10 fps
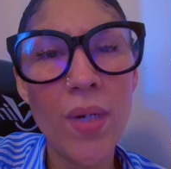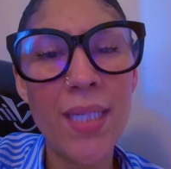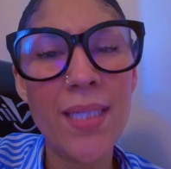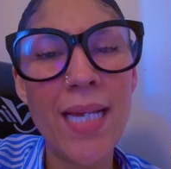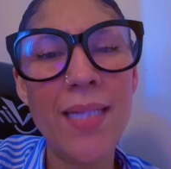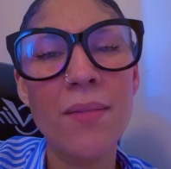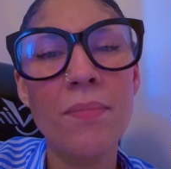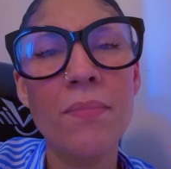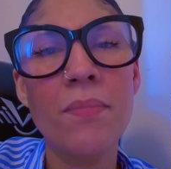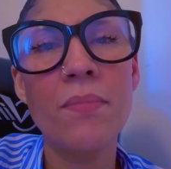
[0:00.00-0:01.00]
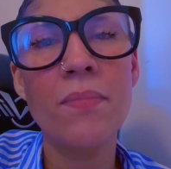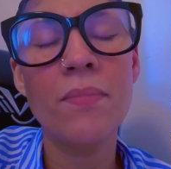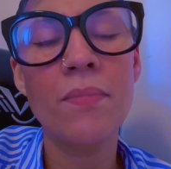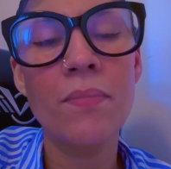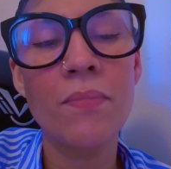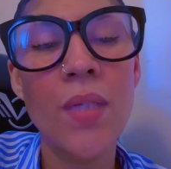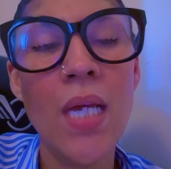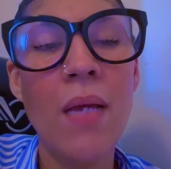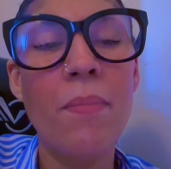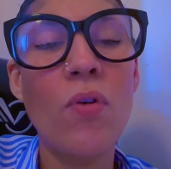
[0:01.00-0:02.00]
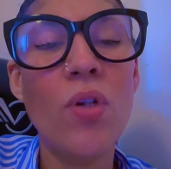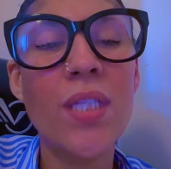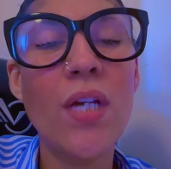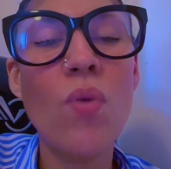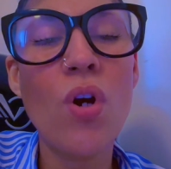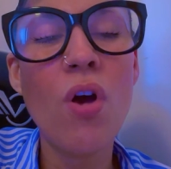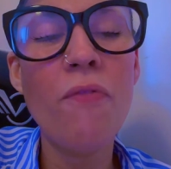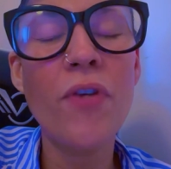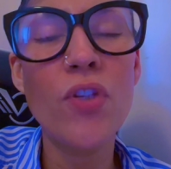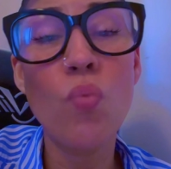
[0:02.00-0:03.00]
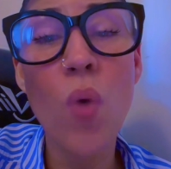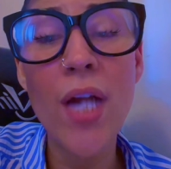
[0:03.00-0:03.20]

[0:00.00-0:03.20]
Do you understand? Because they were offered